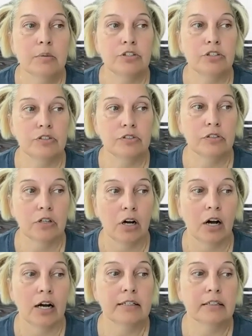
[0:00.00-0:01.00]
but she does
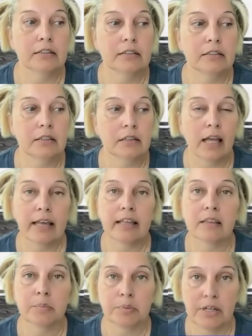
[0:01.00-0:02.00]
not like
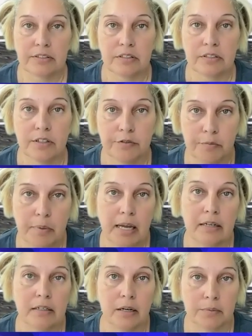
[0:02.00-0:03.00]
the presence of
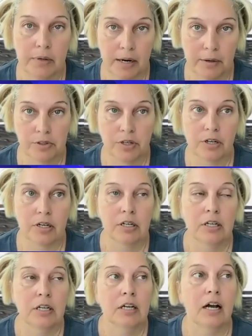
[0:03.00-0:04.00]
men around her.
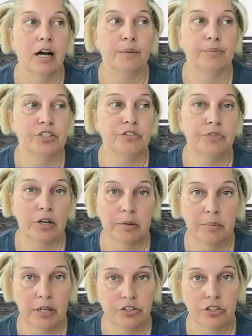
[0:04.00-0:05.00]
She's very
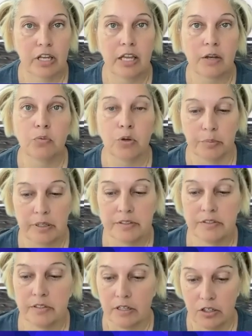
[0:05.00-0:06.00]
much a
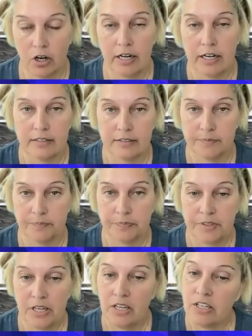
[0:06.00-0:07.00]
woman's goddess.
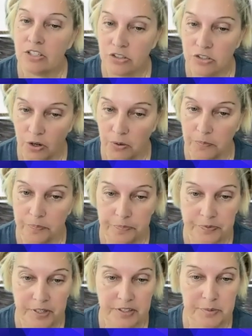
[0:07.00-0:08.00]
So
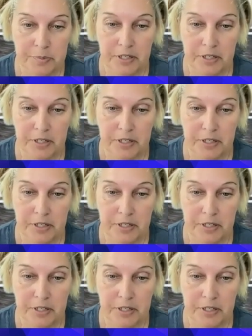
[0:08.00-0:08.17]
this